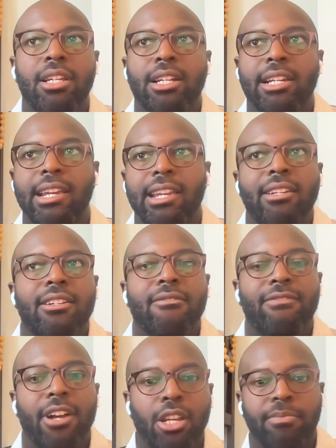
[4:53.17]
can
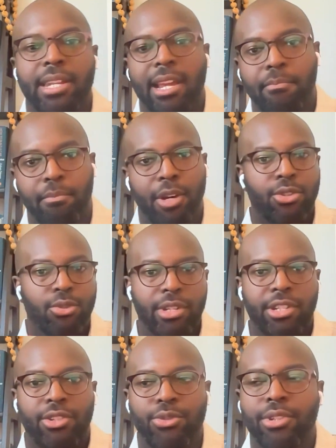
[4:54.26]
develop that muscle,
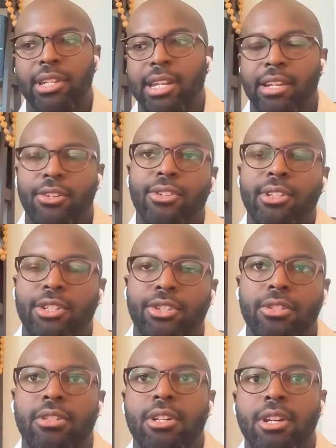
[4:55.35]
as you were saying earlier,